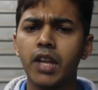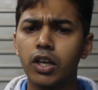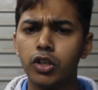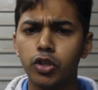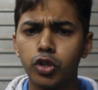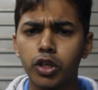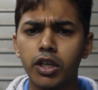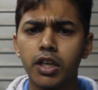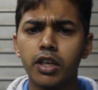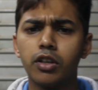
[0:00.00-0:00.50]

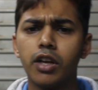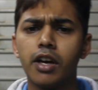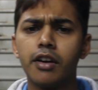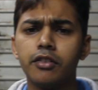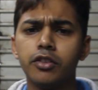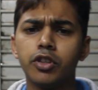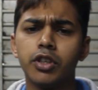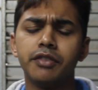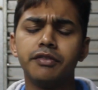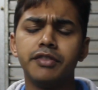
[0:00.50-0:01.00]
You can
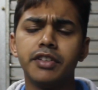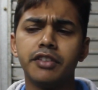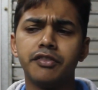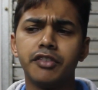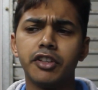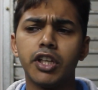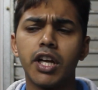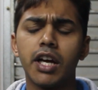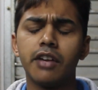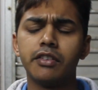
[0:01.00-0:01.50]
feel
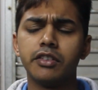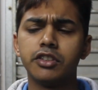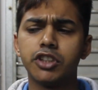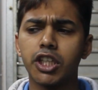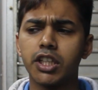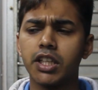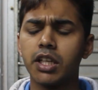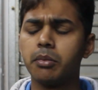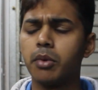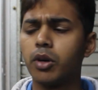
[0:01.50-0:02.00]
free to have them,
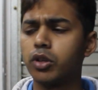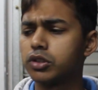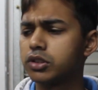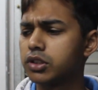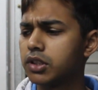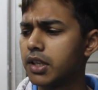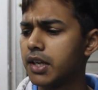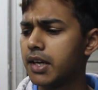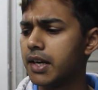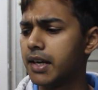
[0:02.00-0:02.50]
check them out.
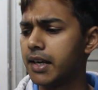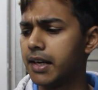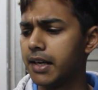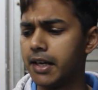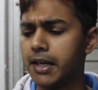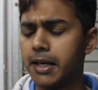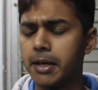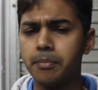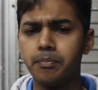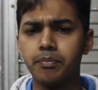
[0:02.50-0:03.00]

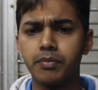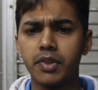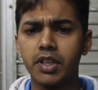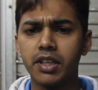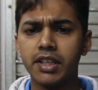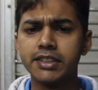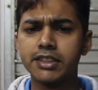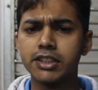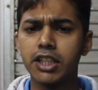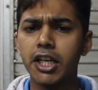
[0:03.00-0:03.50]
The
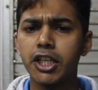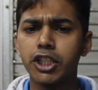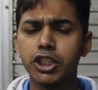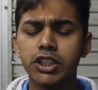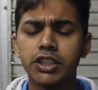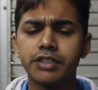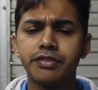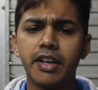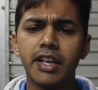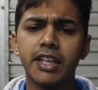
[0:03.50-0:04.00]

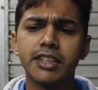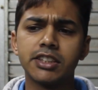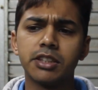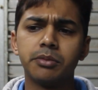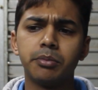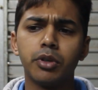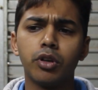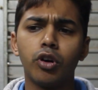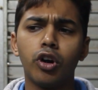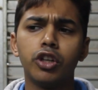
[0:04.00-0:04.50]
installation is fairly
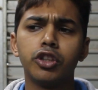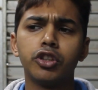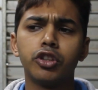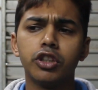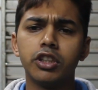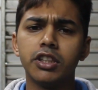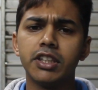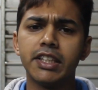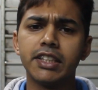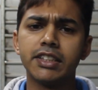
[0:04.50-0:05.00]
simple. All you're
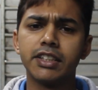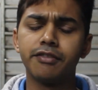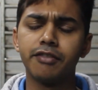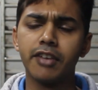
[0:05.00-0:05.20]
going to need is a